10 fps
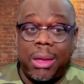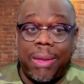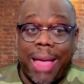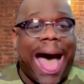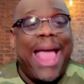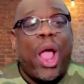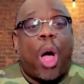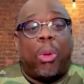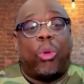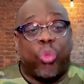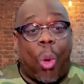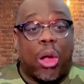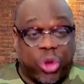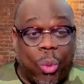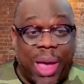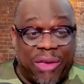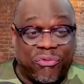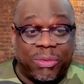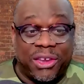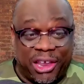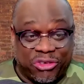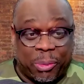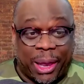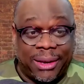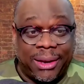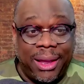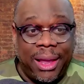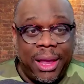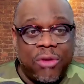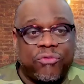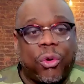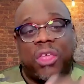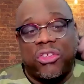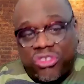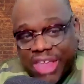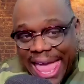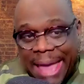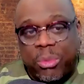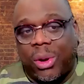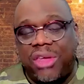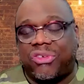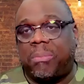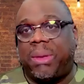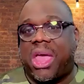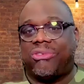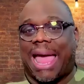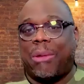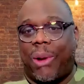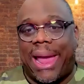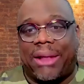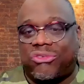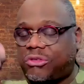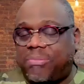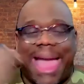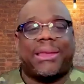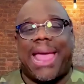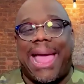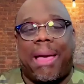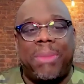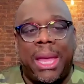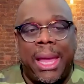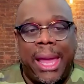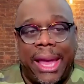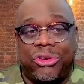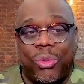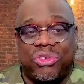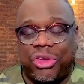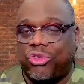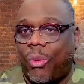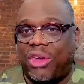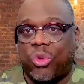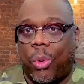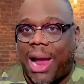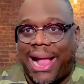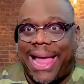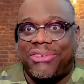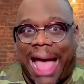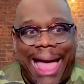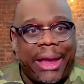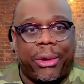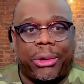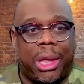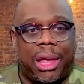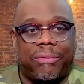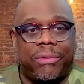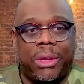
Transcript: I almost walked away from the discipline for the same reason, because I ran smack dab into a situation where I got tired of